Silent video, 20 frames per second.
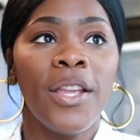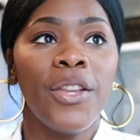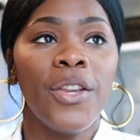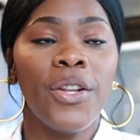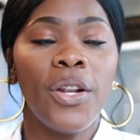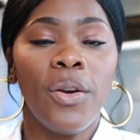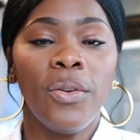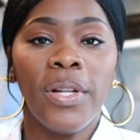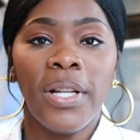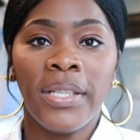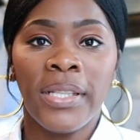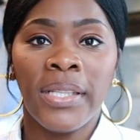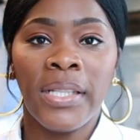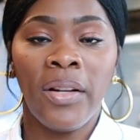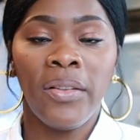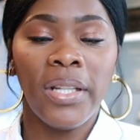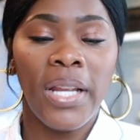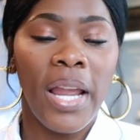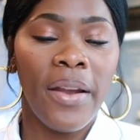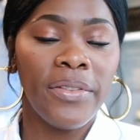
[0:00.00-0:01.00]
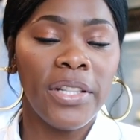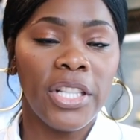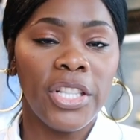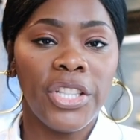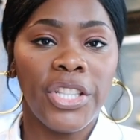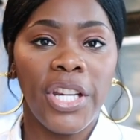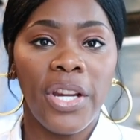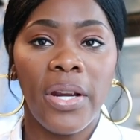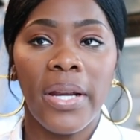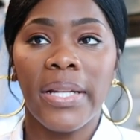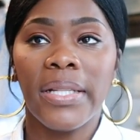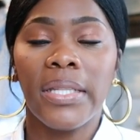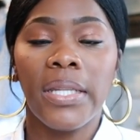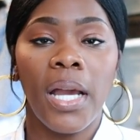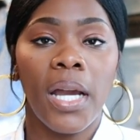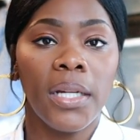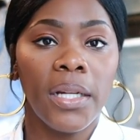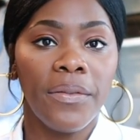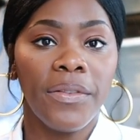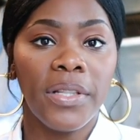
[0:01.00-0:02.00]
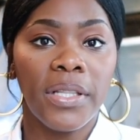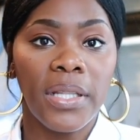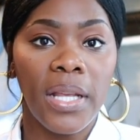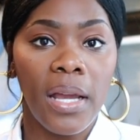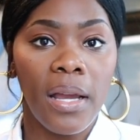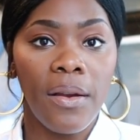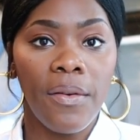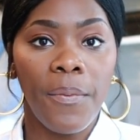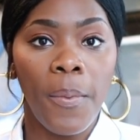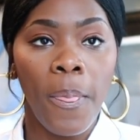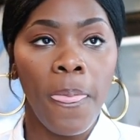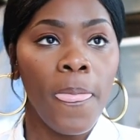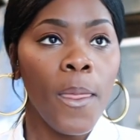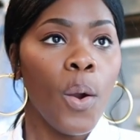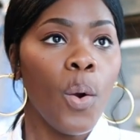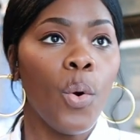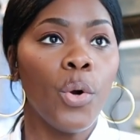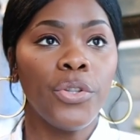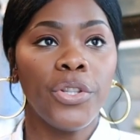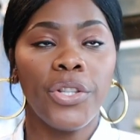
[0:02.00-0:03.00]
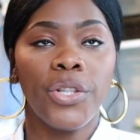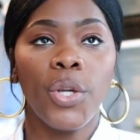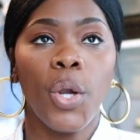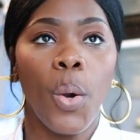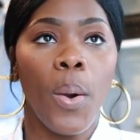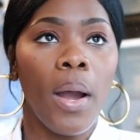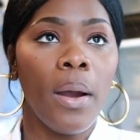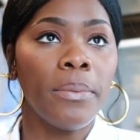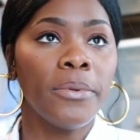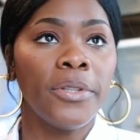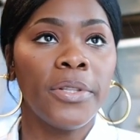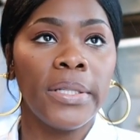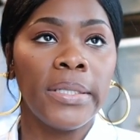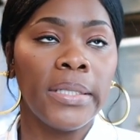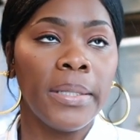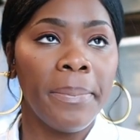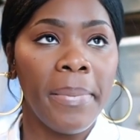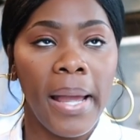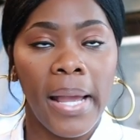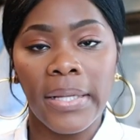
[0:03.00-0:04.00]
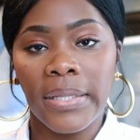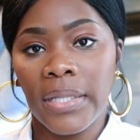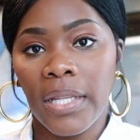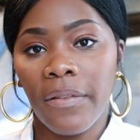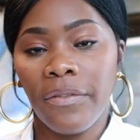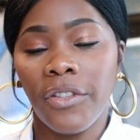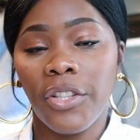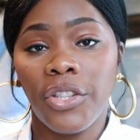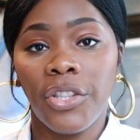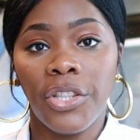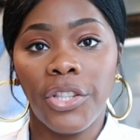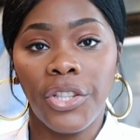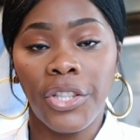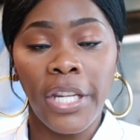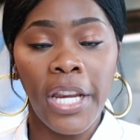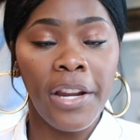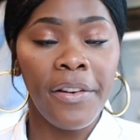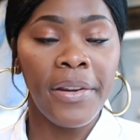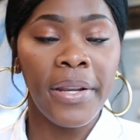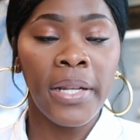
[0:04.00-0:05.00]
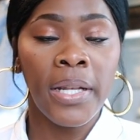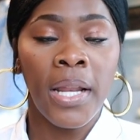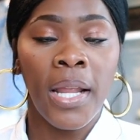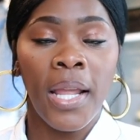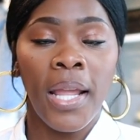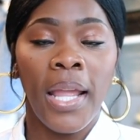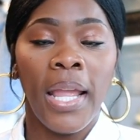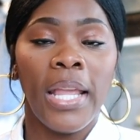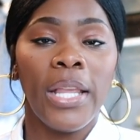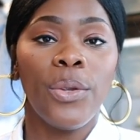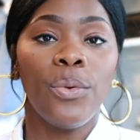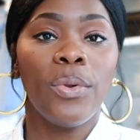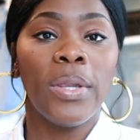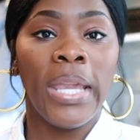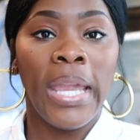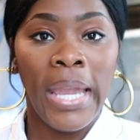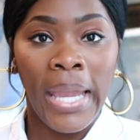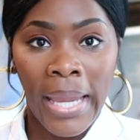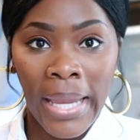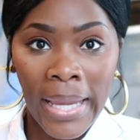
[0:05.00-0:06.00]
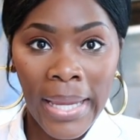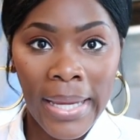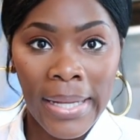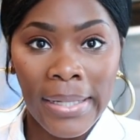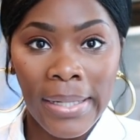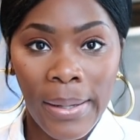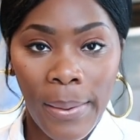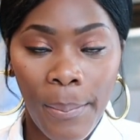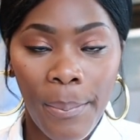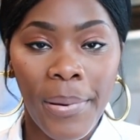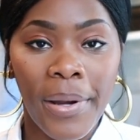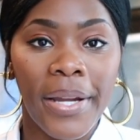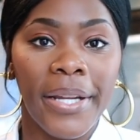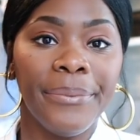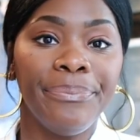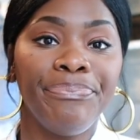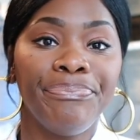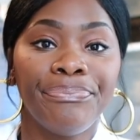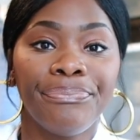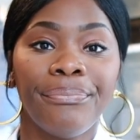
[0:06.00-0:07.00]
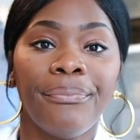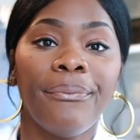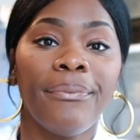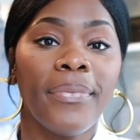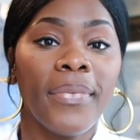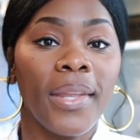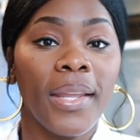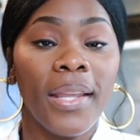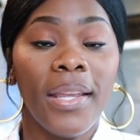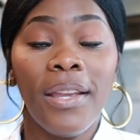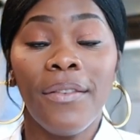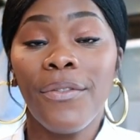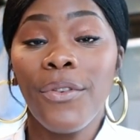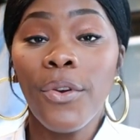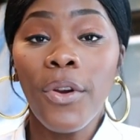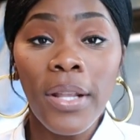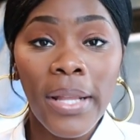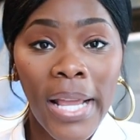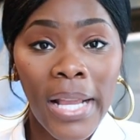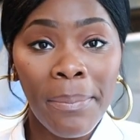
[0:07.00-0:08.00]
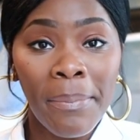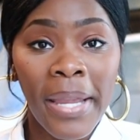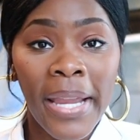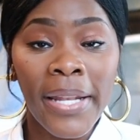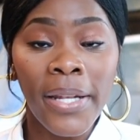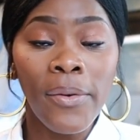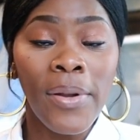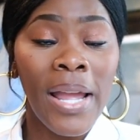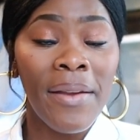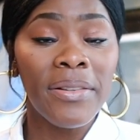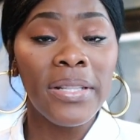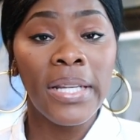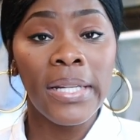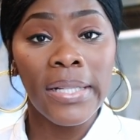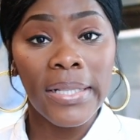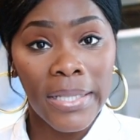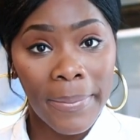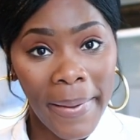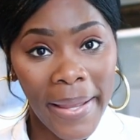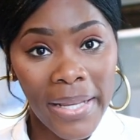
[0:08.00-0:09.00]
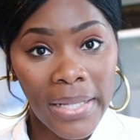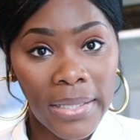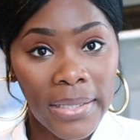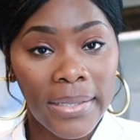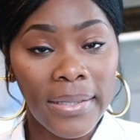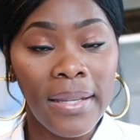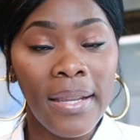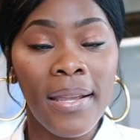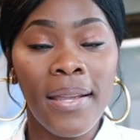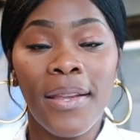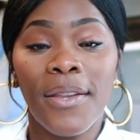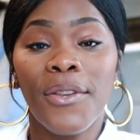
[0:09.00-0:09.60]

you don't necessarily have to share a ton of stuff or just go out just to buy stuff just to share it. You can, but if you are like me and don't have a ton of space,